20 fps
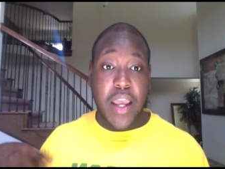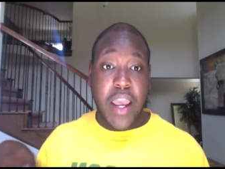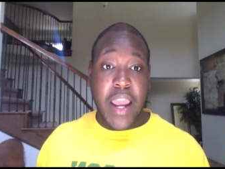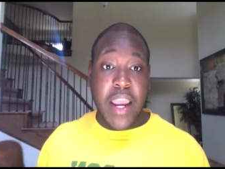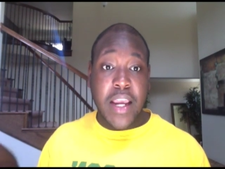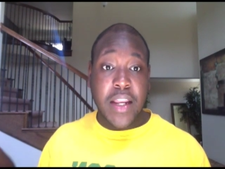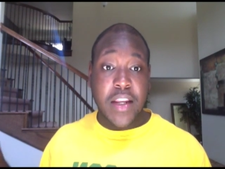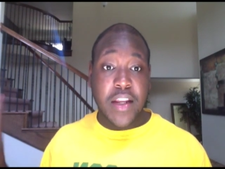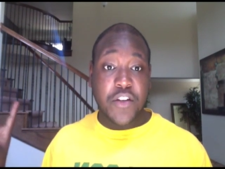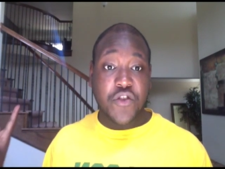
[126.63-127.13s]

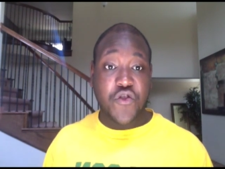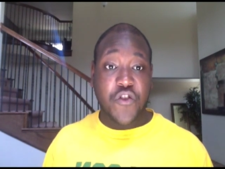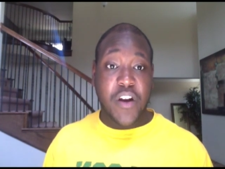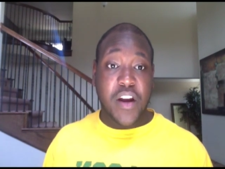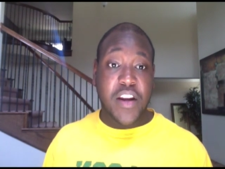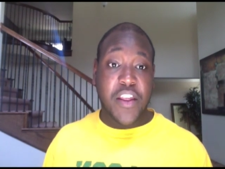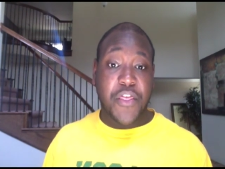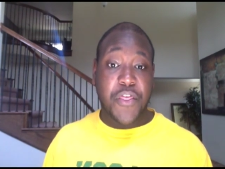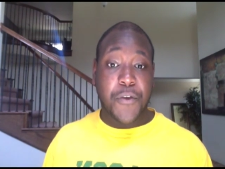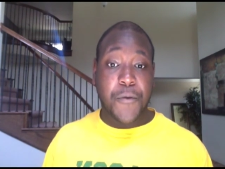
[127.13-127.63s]
Aiden
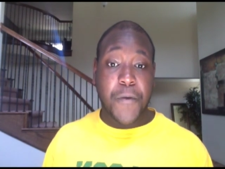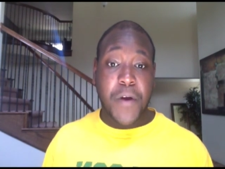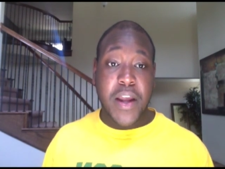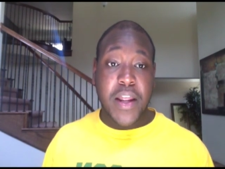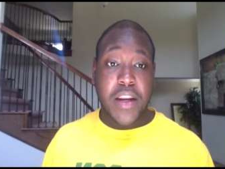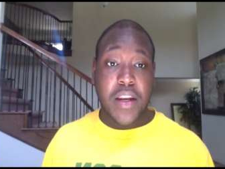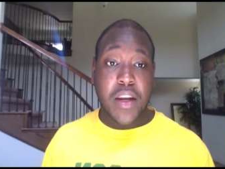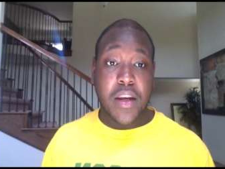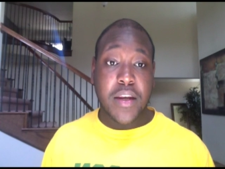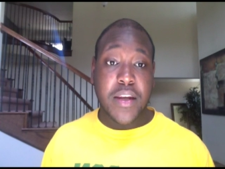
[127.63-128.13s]
trying to
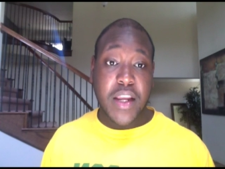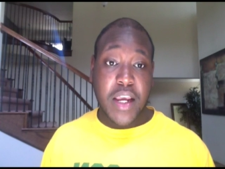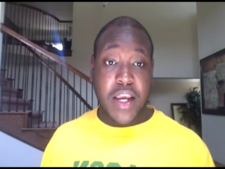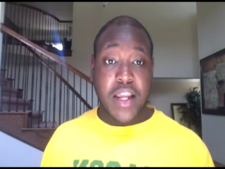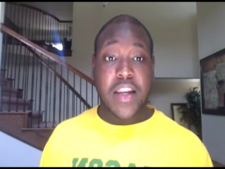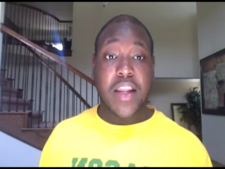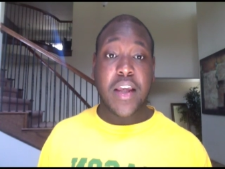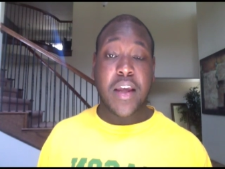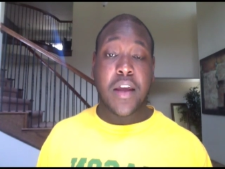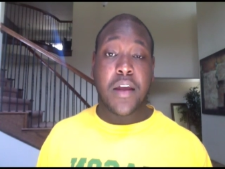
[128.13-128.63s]
threaten
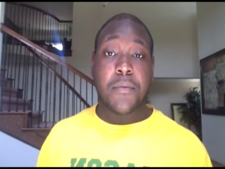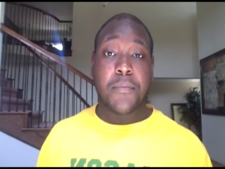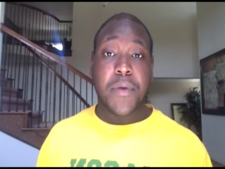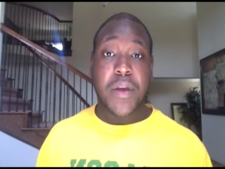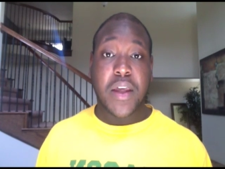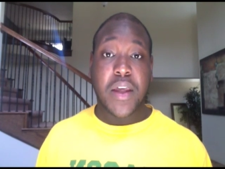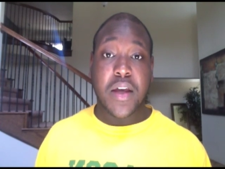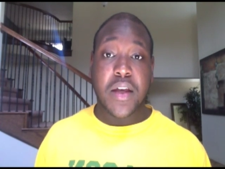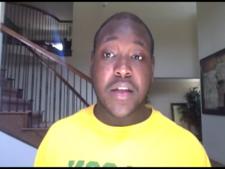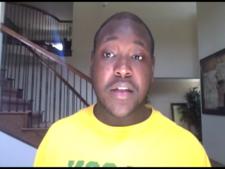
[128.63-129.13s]
Danny
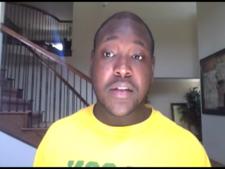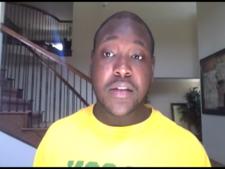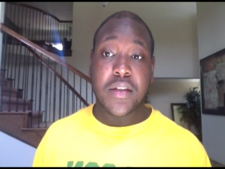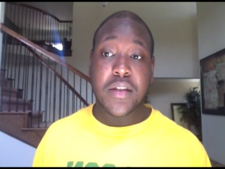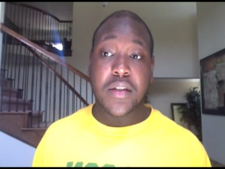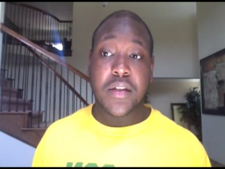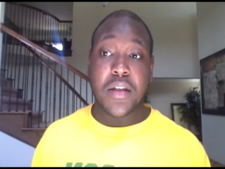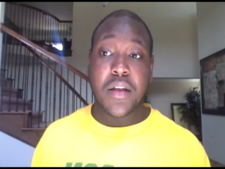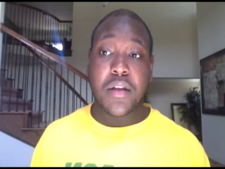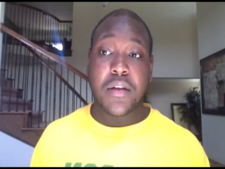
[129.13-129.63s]
because